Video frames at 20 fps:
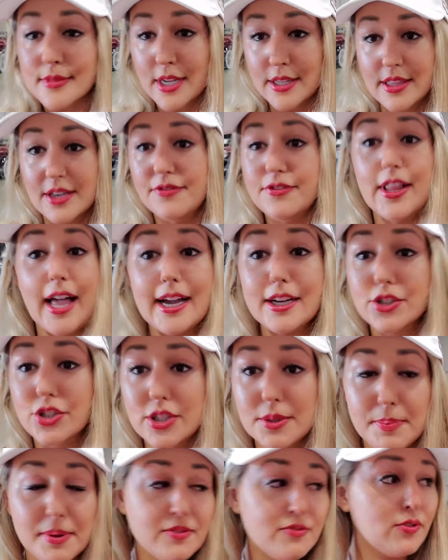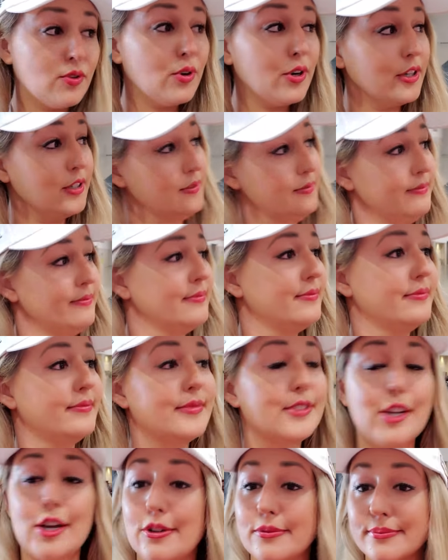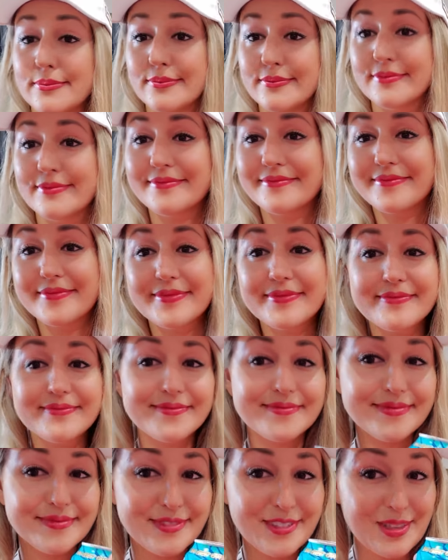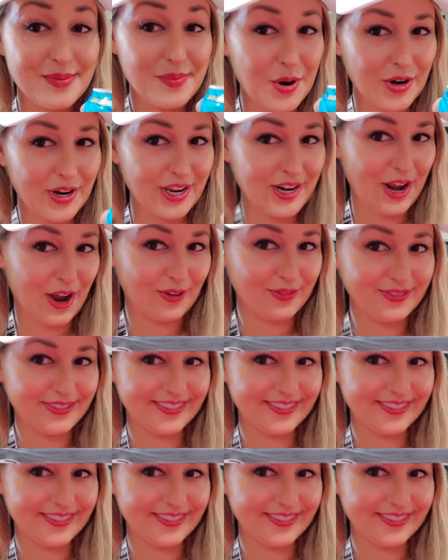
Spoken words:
the flagship of Ford, so the more you know.